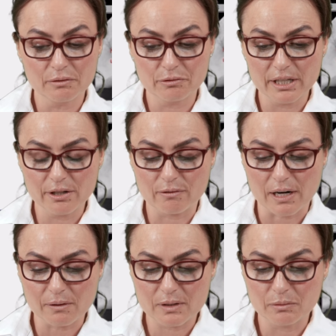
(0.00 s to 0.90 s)
of
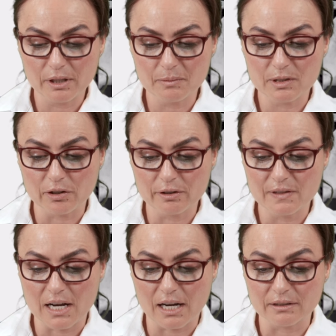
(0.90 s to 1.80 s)
radiographs, we observed
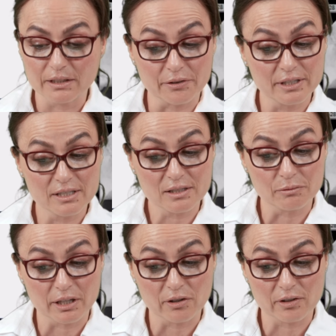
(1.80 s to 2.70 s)
that there is
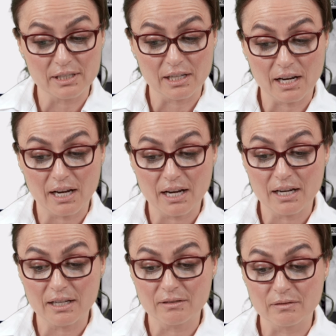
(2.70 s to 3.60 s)
recurrent
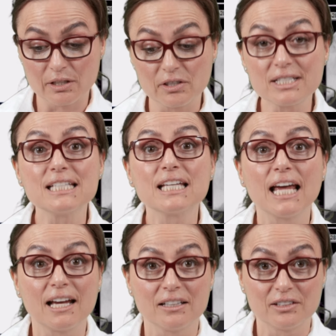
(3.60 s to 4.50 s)
decay. There is
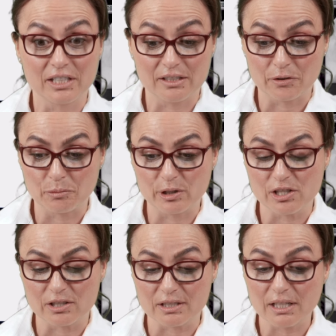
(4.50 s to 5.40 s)
decay underneath her
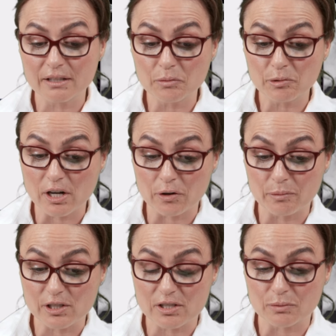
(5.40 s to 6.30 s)
bridges, and her
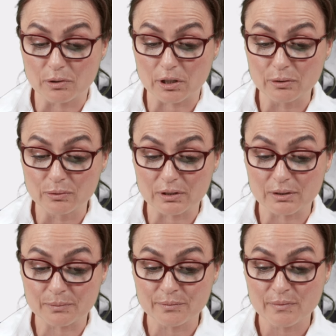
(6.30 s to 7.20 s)
bridges were
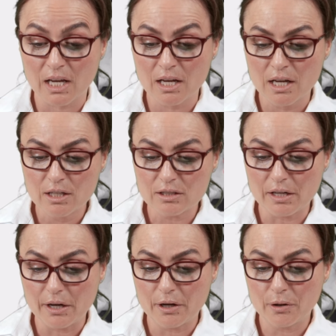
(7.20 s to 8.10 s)
loose.
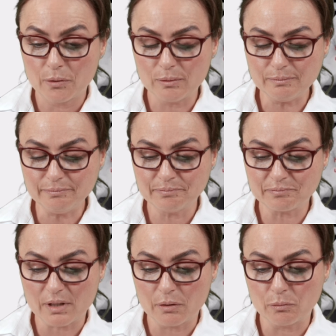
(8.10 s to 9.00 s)
So
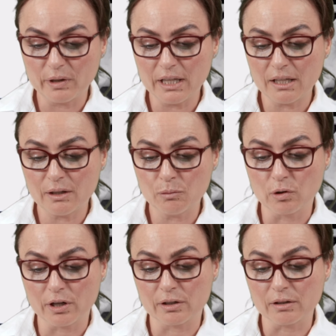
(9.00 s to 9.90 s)
we
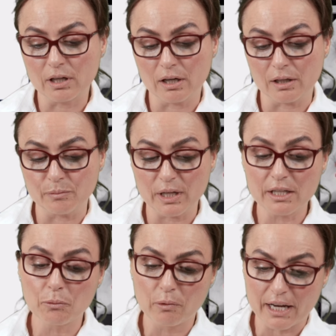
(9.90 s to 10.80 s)
were,
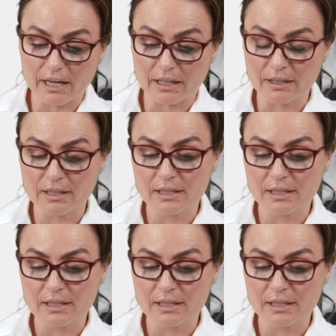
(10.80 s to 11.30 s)
in a way,